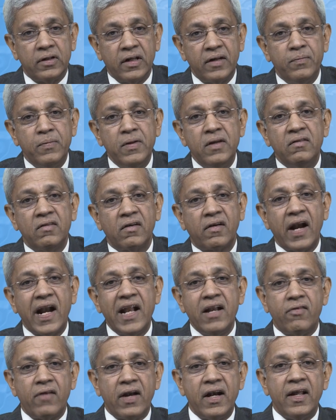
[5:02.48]
That means the
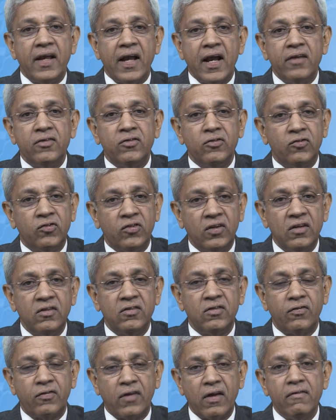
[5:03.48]
credit rating
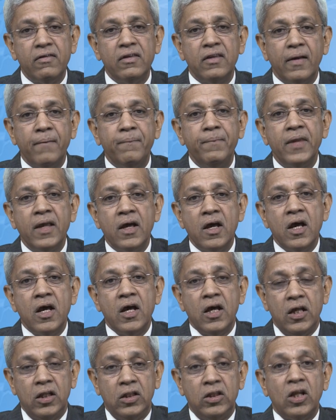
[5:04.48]
agencies have given them
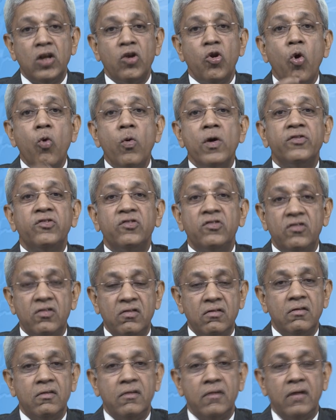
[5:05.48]
the lowest
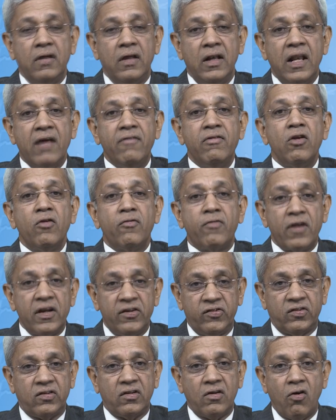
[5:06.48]
level of
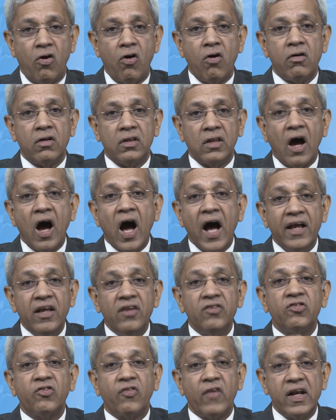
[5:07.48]
risk or the
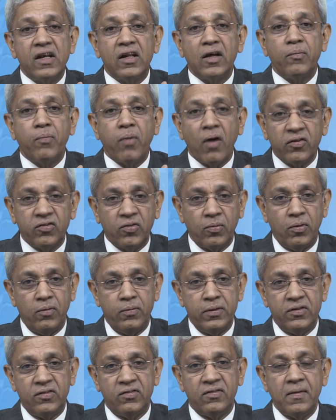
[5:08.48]
highest rating possible,
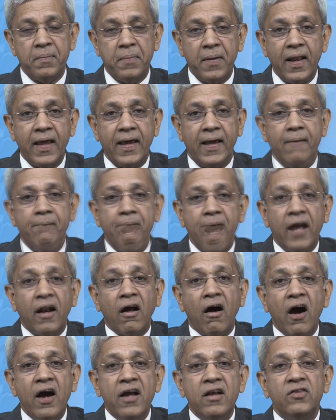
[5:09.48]
which is AAA. And
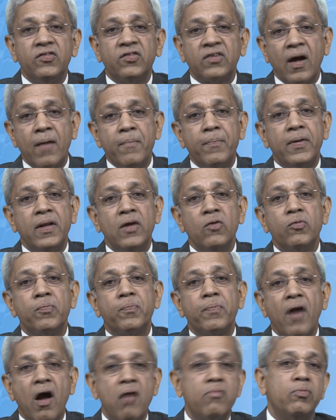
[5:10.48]
a high risk company
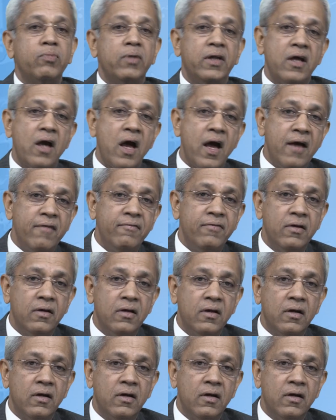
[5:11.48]
would probably have